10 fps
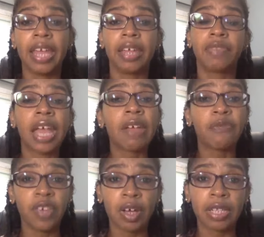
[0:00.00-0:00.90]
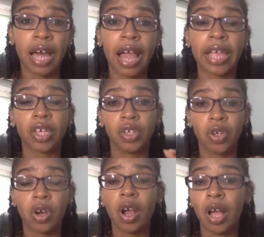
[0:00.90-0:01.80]
And if they feel like
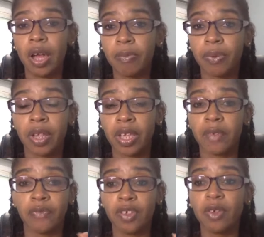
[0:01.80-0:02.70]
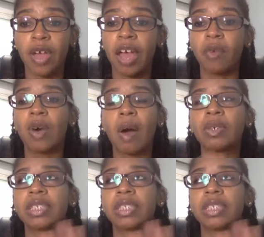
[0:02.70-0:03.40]
you're if you have